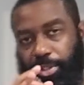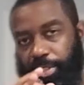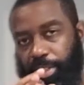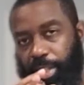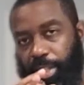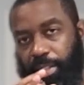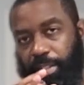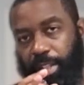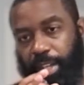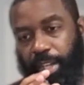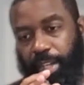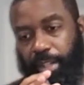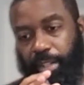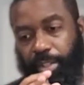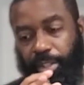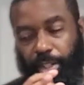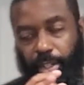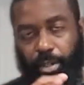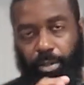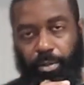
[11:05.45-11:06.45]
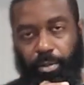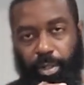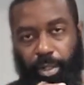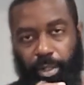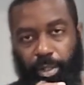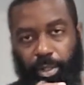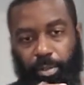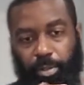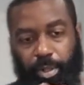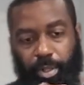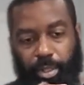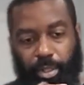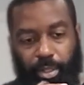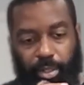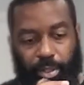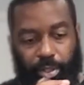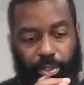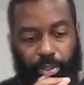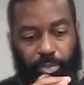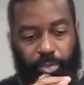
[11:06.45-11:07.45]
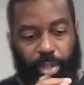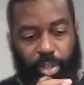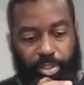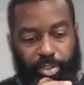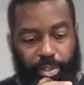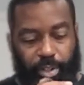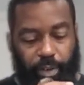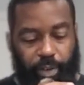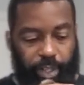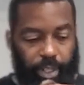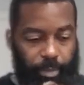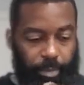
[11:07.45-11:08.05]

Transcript: set aside, a little bit of discretionary